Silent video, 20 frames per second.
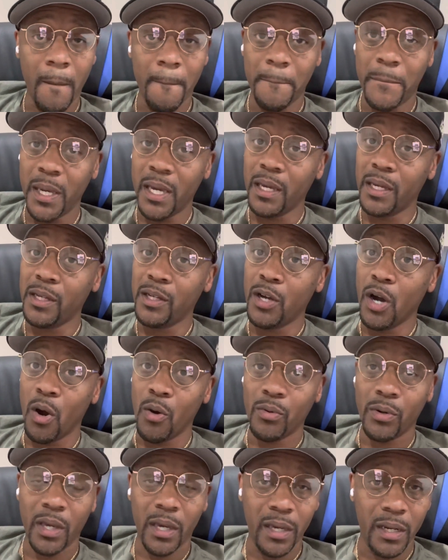big
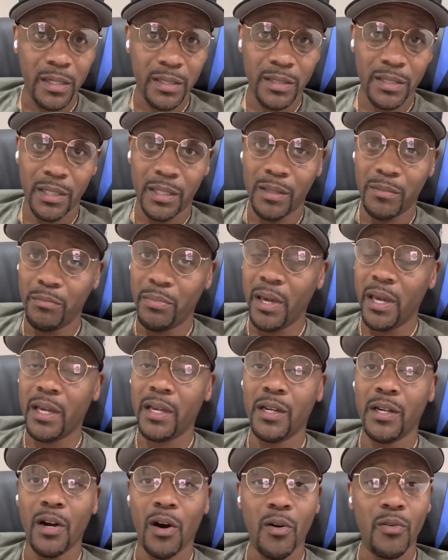goat energy,
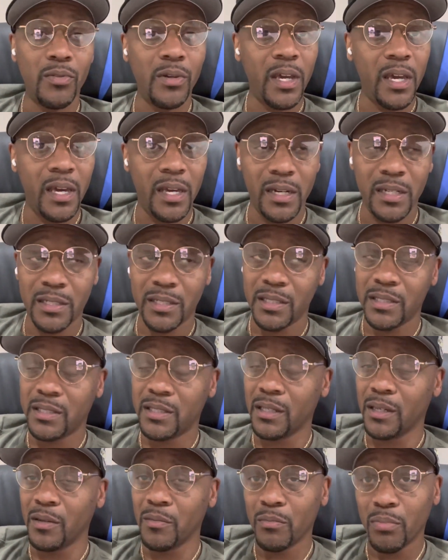big goat energy
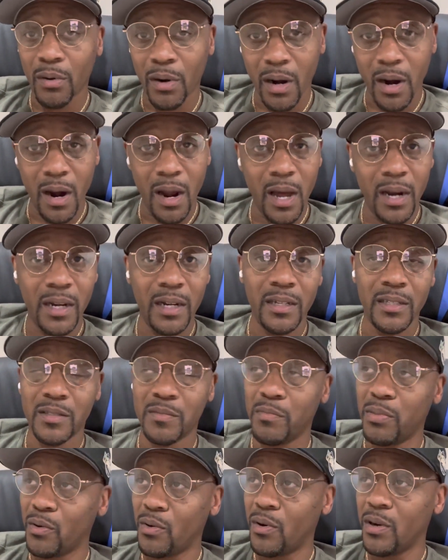to LeBron and his
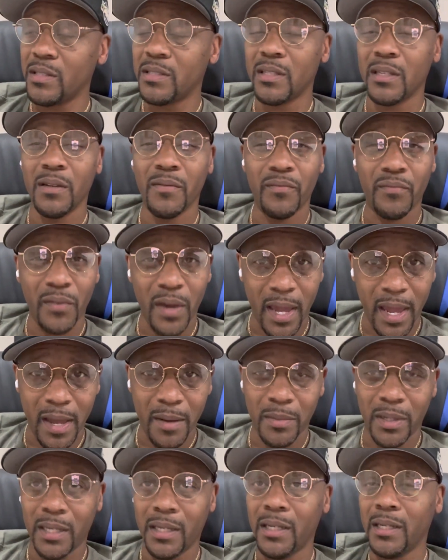boys and the
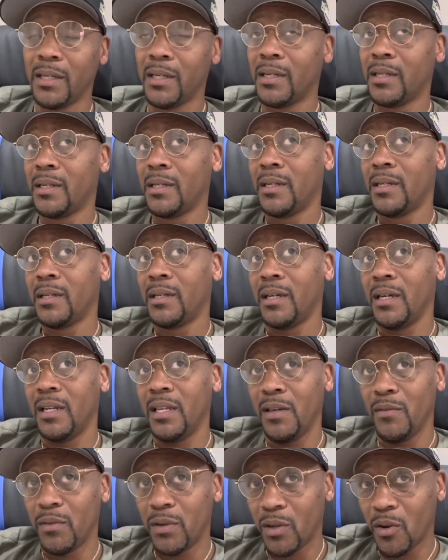family. And
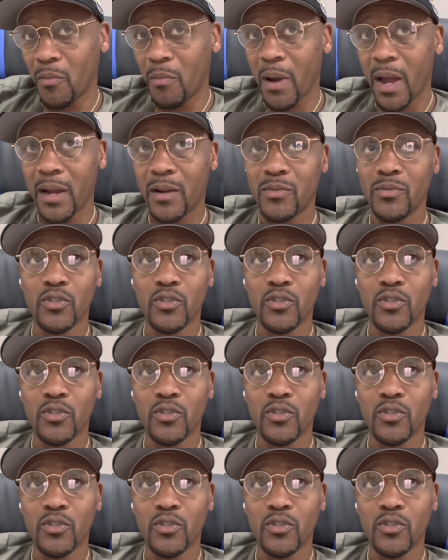even though Michael